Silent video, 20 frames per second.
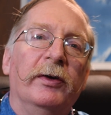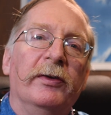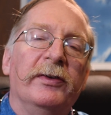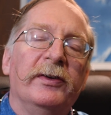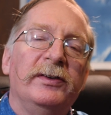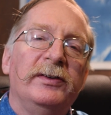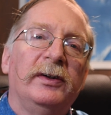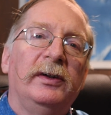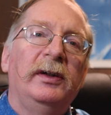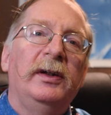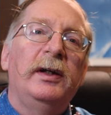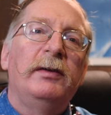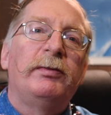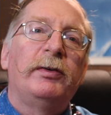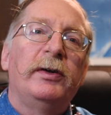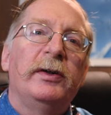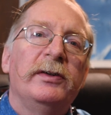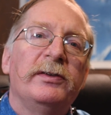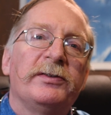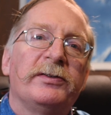The
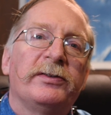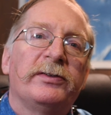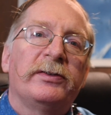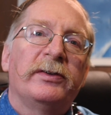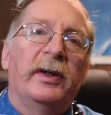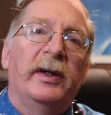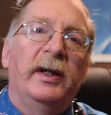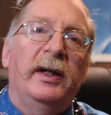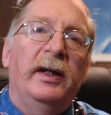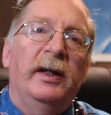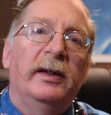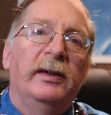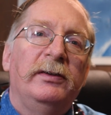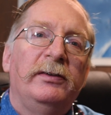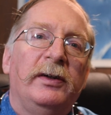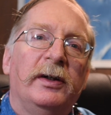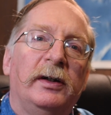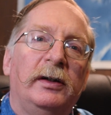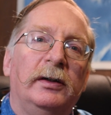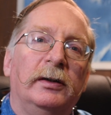deliverance
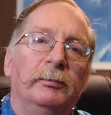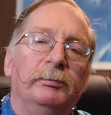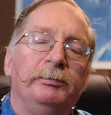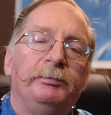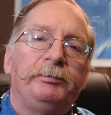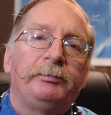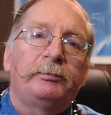had come.